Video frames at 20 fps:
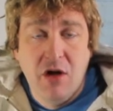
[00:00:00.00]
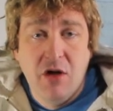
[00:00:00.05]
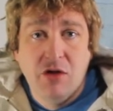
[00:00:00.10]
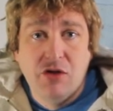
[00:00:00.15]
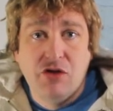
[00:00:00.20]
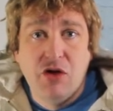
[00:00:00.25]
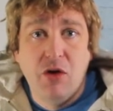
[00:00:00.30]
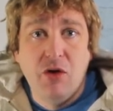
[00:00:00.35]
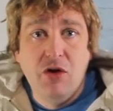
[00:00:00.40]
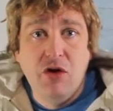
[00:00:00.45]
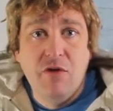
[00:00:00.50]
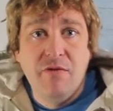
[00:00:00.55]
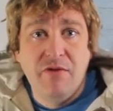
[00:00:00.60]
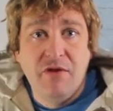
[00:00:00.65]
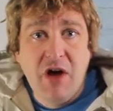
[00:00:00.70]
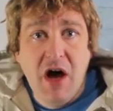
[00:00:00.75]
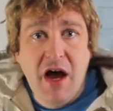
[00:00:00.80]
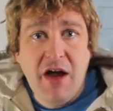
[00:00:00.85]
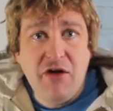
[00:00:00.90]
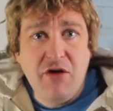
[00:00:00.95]
So you've
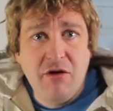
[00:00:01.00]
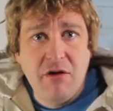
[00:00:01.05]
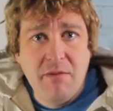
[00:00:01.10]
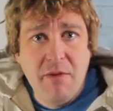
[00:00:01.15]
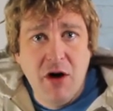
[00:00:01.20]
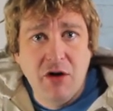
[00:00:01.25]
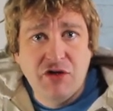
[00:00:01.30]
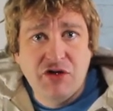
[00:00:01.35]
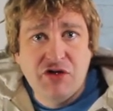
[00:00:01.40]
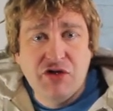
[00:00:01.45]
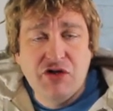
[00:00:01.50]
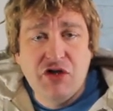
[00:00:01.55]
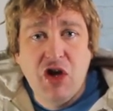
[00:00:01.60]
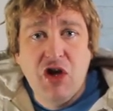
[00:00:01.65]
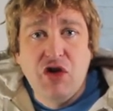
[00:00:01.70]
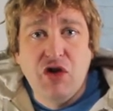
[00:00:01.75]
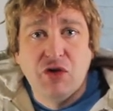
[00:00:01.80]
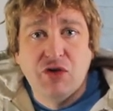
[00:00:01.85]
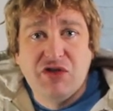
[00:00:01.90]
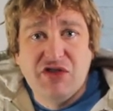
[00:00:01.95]
got your emotions,
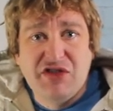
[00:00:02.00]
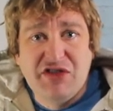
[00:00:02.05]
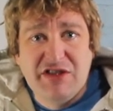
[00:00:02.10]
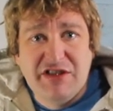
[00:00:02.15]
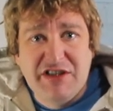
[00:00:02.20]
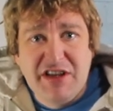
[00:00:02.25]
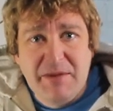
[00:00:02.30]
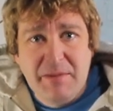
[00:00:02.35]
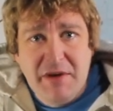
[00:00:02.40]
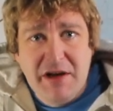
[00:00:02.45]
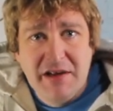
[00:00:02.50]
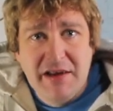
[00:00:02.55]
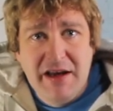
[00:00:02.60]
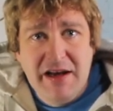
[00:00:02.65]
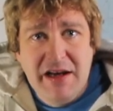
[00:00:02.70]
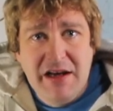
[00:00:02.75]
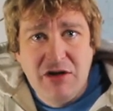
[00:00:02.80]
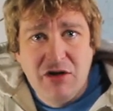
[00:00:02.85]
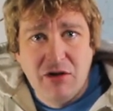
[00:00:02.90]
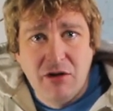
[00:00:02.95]
you're
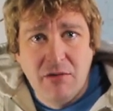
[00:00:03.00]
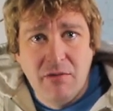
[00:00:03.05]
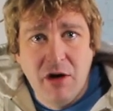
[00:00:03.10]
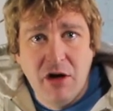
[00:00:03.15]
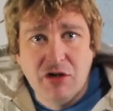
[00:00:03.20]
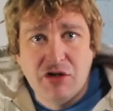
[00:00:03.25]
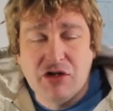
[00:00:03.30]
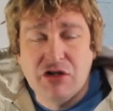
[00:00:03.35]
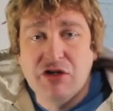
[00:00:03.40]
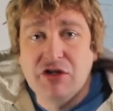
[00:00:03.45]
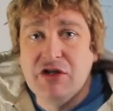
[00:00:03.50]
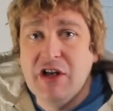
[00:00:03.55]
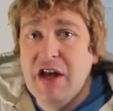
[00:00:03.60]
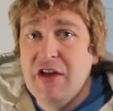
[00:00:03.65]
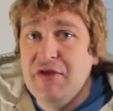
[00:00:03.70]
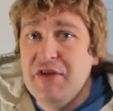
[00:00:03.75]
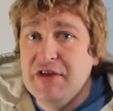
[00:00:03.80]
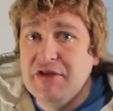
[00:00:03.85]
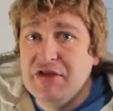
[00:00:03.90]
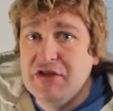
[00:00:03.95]
stimulating your emotions.
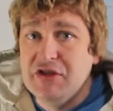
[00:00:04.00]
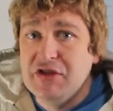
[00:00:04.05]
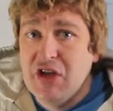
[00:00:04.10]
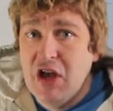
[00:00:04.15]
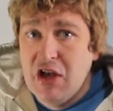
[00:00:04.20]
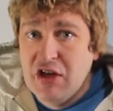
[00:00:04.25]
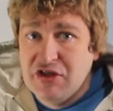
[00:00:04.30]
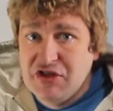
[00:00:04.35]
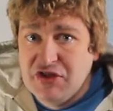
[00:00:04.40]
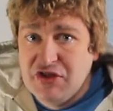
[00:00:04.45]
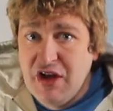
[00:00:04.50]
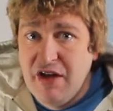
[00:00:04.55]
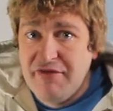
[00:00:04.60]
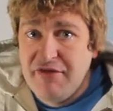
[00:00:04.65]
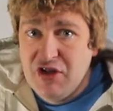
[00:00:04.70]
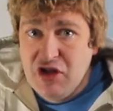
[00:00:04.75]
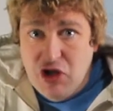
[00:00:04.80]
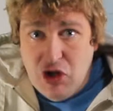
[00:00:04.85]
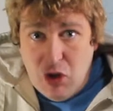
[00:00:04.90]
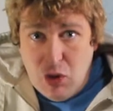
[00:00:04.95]
This is stuff
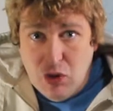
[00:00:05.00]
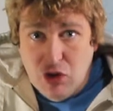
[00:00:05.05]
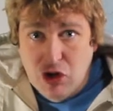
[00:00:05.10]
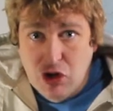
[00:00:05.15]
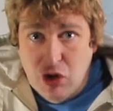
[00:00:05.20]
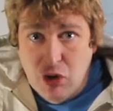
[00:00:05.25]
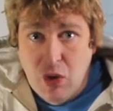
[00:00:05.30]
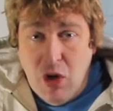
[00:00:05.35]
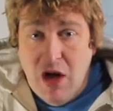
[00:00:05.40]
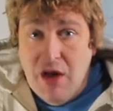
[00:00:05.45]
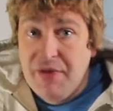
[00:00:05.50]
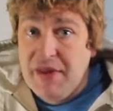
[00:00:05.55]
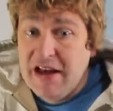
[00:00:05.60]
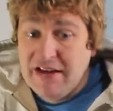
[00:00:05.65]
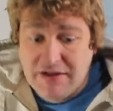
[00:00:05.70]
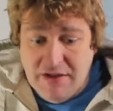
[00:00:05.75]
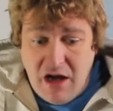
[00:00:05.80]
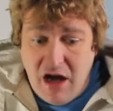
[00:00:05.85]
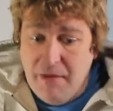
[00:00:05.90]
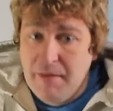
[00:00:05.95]
that you do.
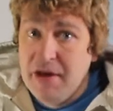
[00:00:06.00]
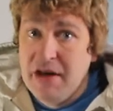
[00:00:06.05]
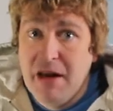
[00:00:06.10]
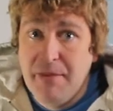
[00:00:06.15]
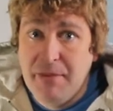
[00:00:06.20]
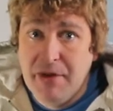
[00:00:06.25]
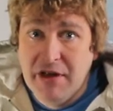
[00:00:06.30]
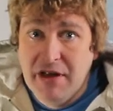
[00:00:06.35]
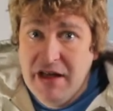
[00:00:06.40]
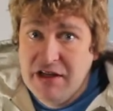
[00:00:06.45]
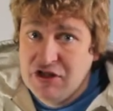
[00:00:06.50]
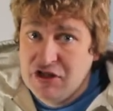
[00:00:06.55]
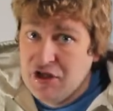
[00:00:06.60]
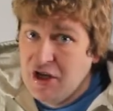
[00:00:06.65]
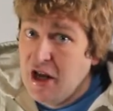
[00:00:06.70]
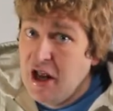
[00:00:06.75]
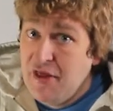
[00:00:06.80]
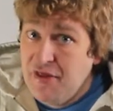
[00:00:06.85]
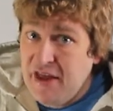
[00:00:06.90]
That's not manipulation.